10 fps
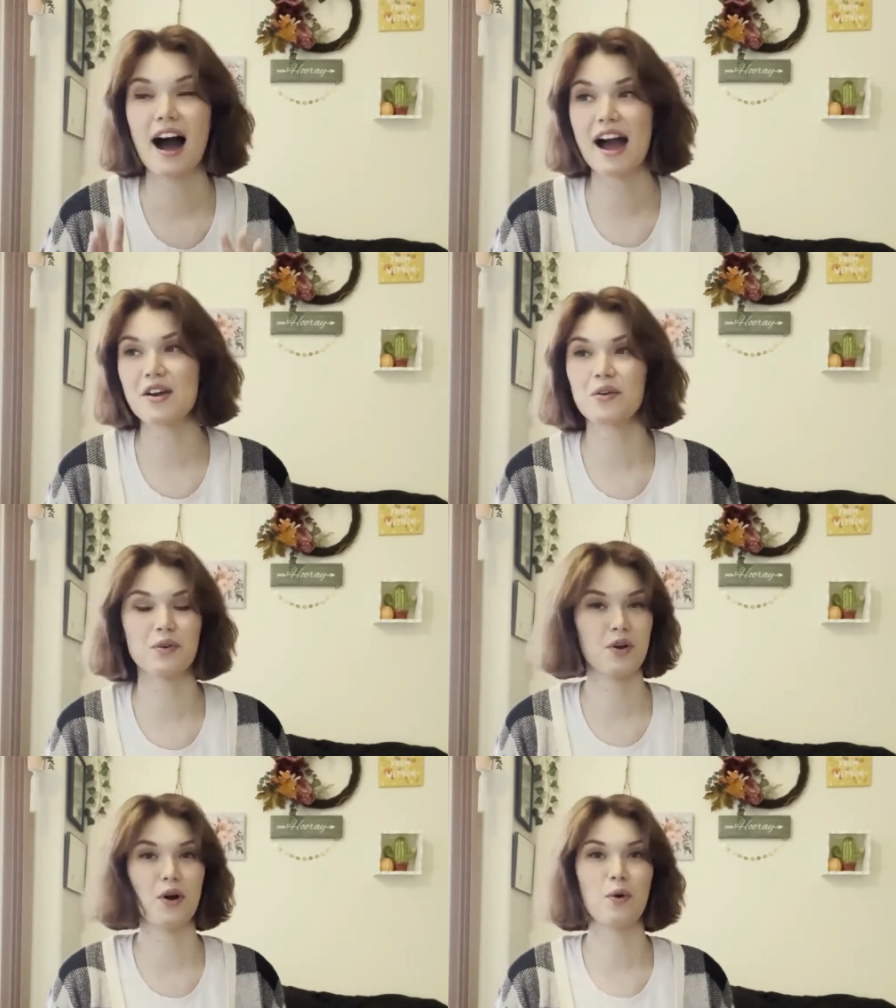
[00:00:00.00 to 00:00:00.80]
I
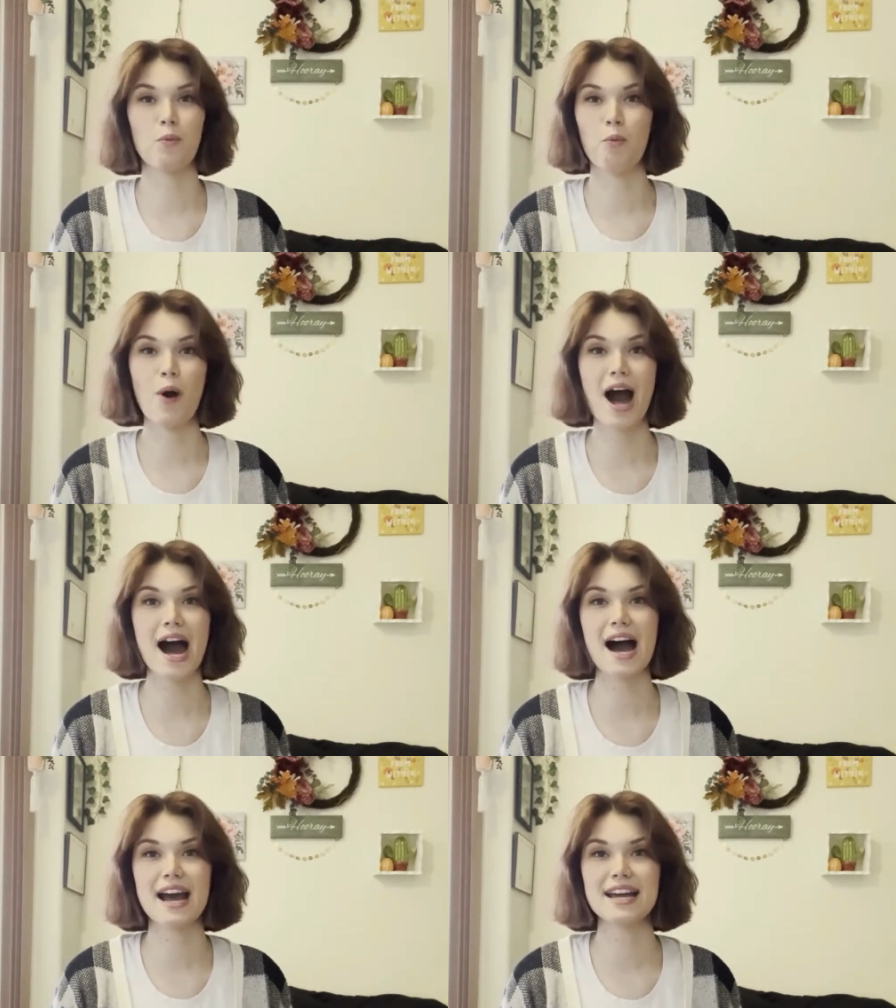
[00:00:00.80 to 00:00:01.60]
don't know
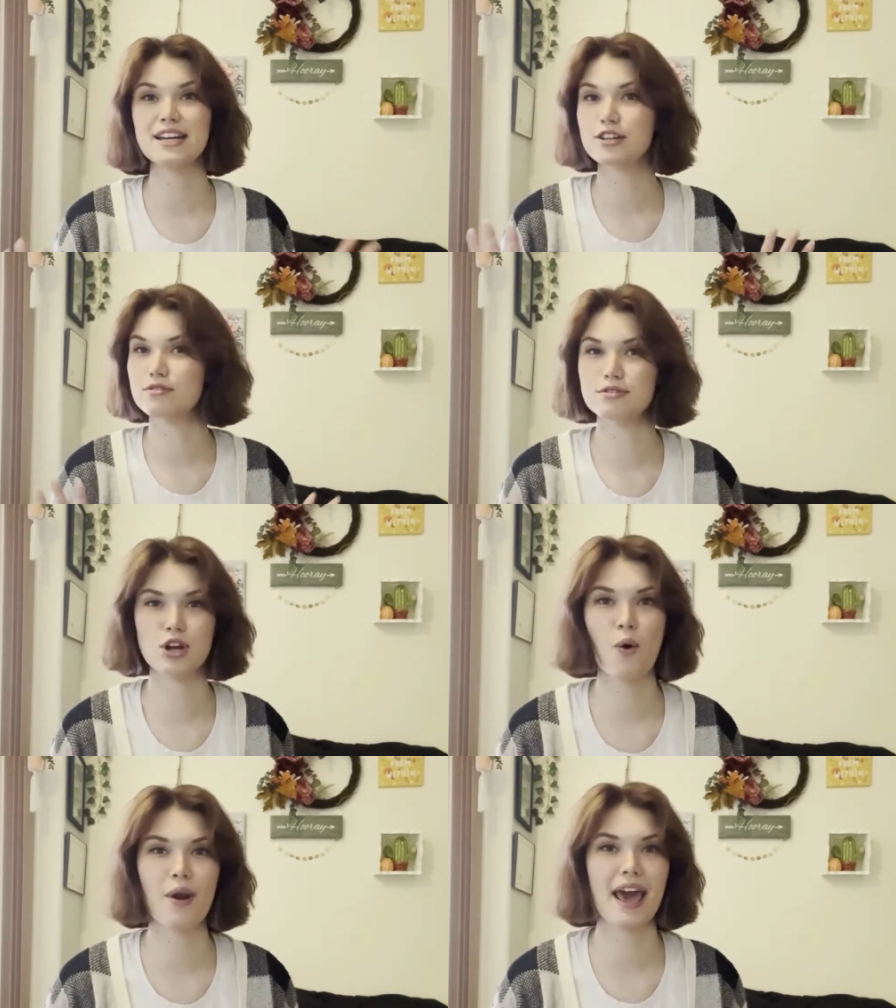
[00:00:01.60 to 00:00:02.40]
why.
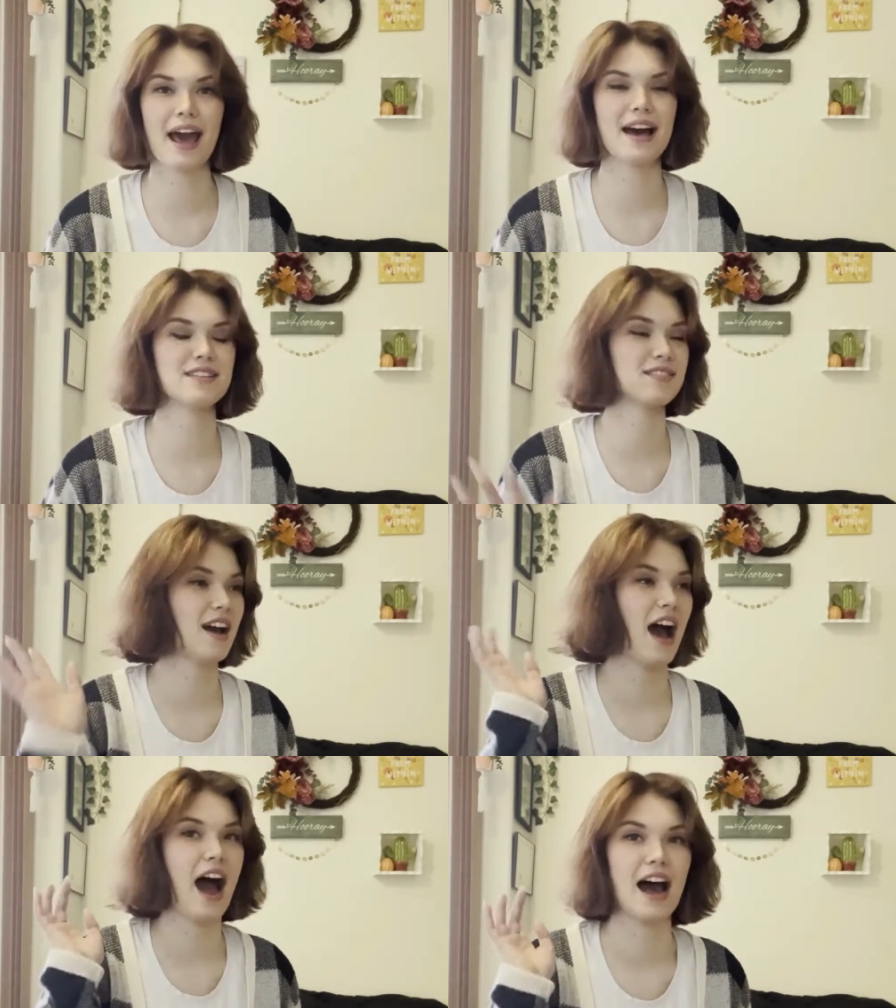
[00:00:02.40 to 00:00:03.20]
Don't ask.
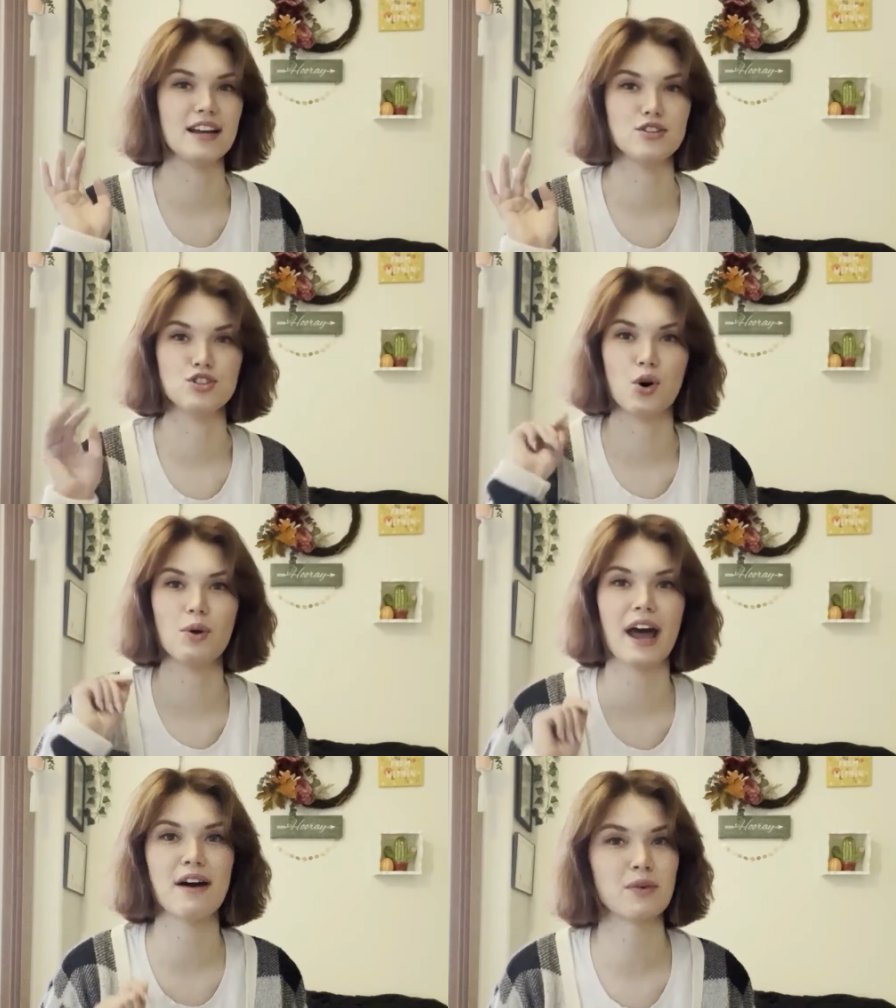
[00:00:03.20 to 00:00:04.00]
I
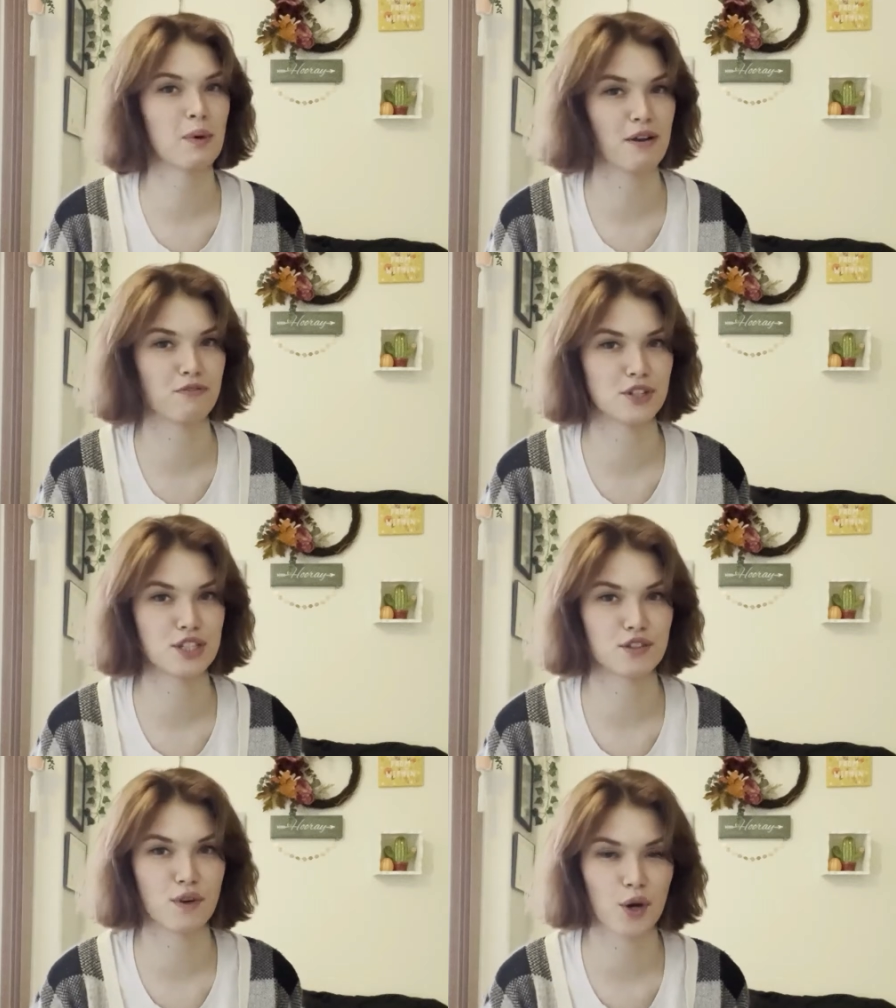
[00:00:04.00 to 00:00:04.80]
don't have a
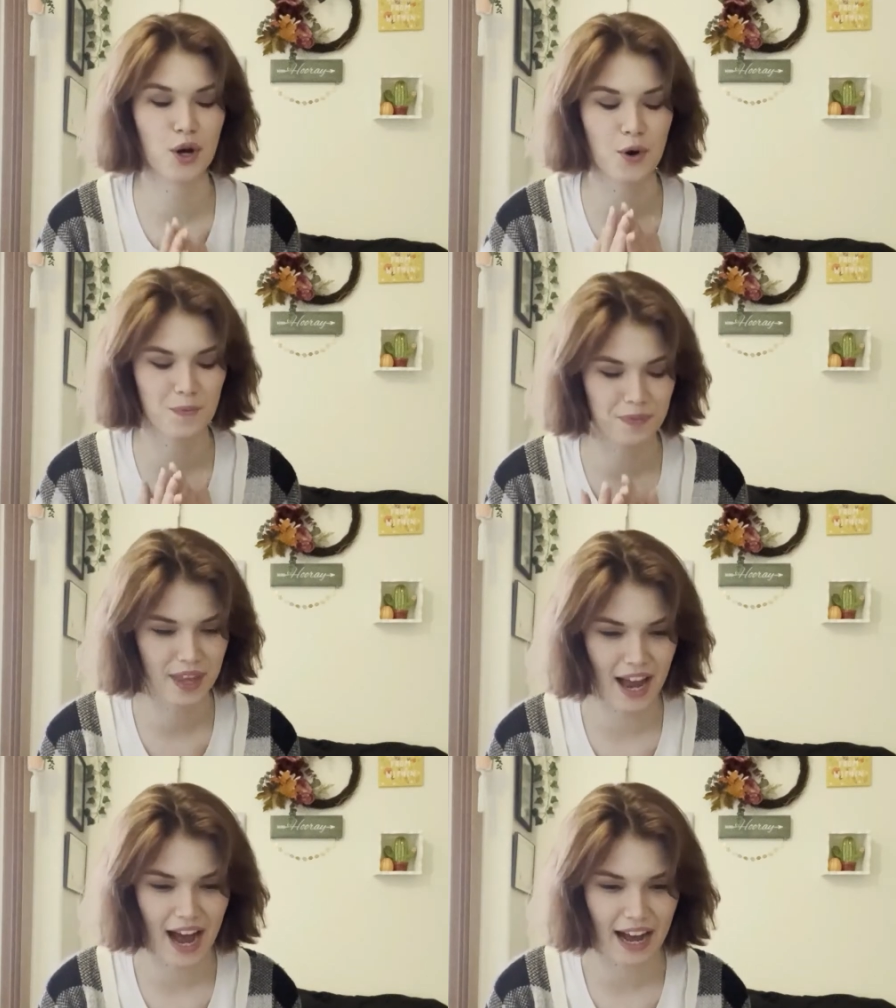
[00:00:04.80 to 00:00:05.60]
reference photo.
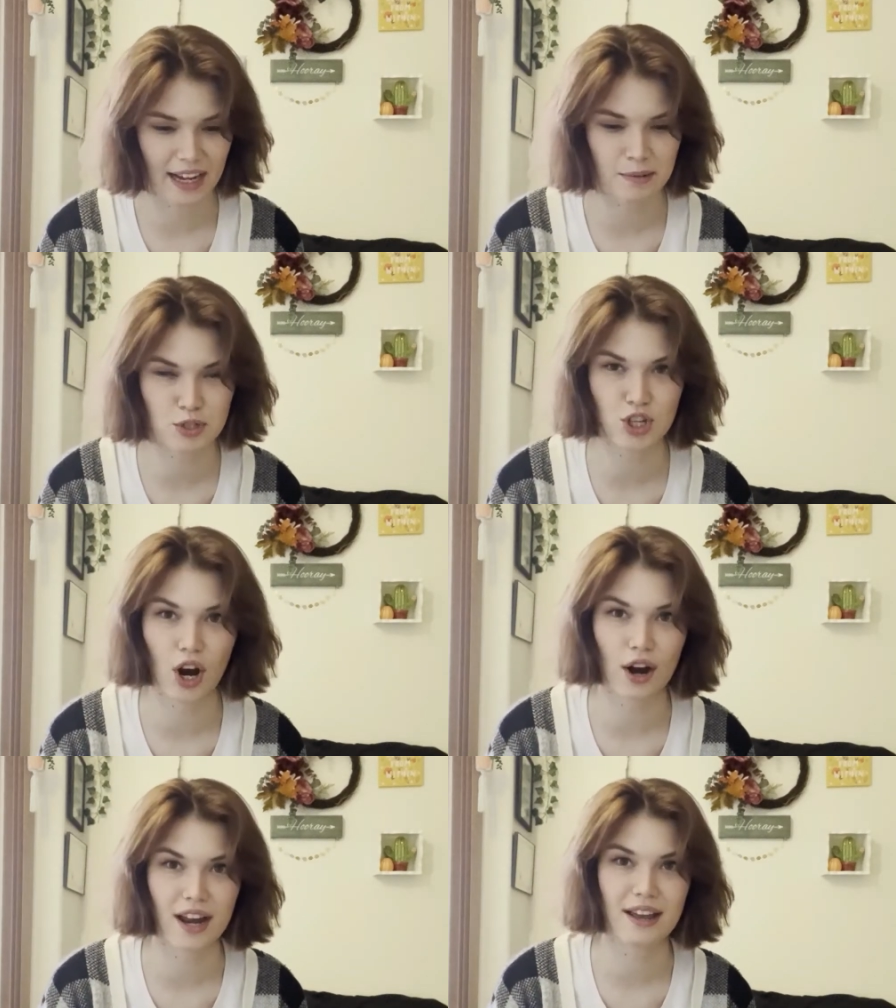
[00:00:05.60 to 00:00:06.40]
I am
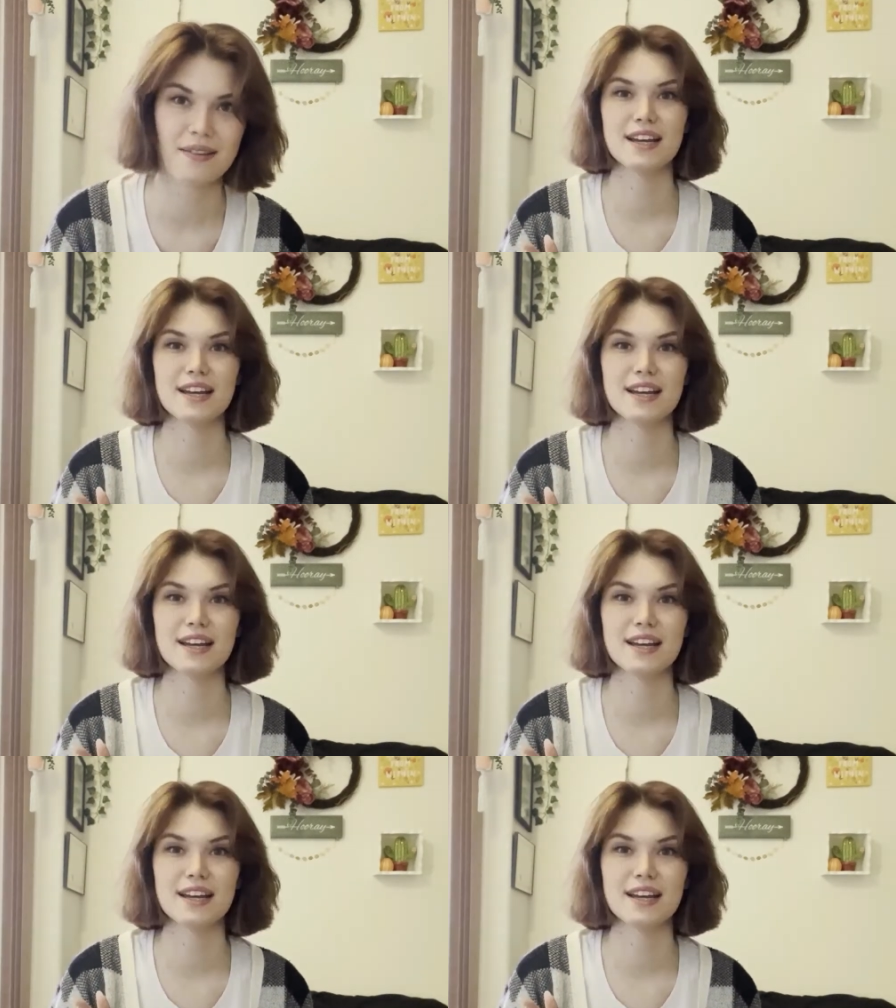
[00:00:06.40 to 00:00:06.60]
sorry.